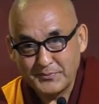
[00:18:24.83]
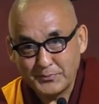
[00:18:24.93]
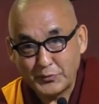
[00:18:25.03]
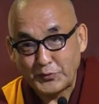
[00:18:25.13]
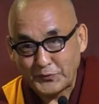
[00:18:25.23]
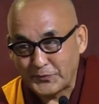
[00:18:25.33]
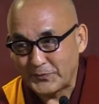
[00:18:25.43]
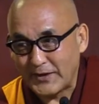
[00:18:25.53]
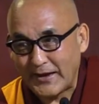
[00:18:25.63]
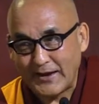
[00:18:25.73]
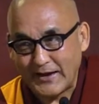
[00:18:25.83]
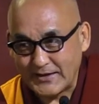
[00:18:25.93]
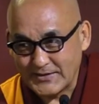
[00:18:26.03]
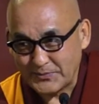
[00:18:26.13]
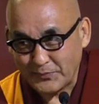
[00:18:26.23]
born from the
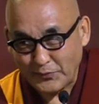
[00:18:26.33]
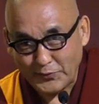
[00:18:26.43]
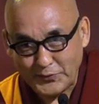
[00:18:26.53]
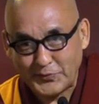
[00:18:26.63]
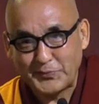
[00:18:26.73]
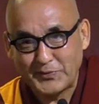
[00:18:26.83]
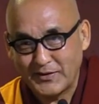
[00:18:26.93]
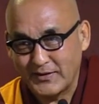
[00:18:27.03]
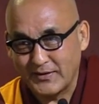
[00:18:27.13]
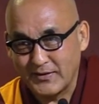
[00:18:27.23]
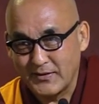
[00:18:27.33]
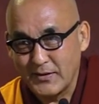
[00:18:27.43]
eggs, born from the like